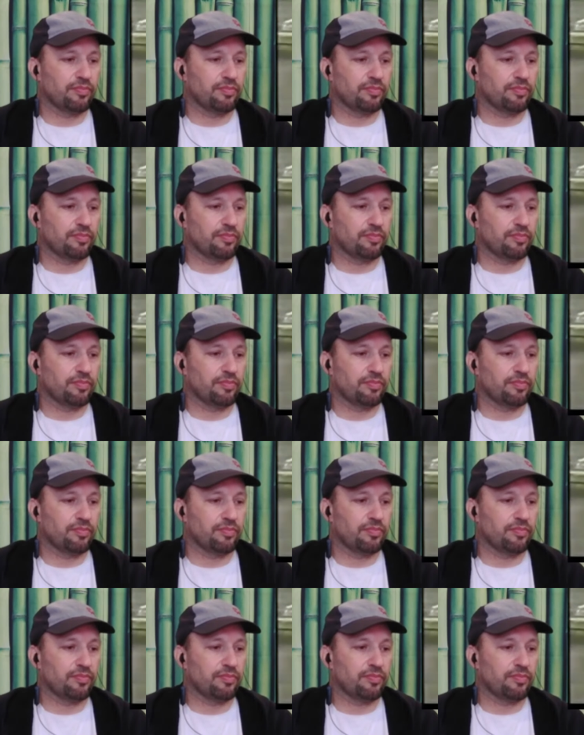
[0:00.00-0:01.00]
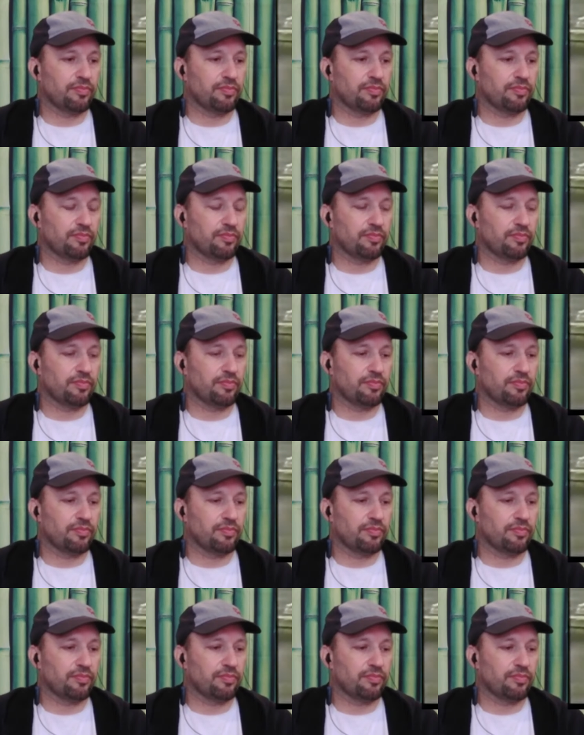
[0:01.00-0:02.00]

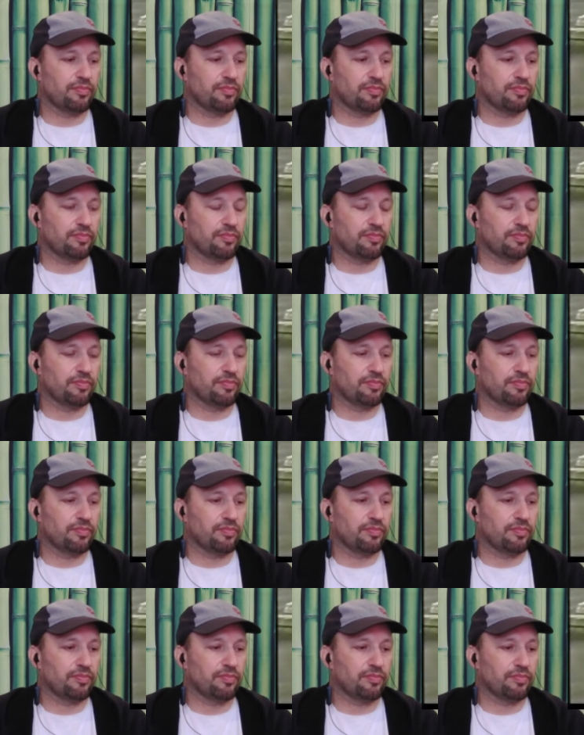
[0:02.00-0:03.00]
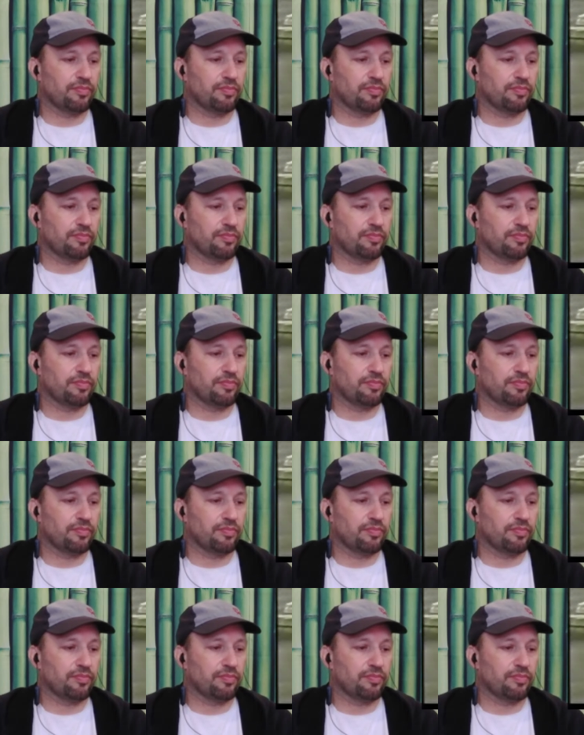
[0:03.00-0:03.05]
Nobody speaks.